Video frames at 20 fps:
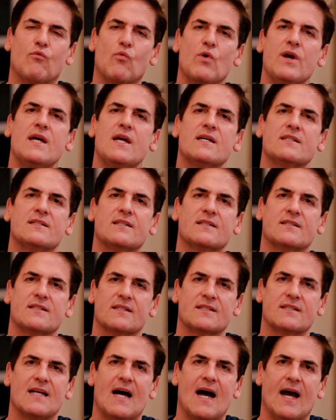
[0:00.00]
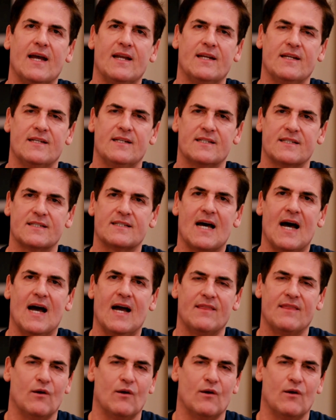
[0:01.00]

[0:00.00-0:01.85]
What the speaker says: we as a society decide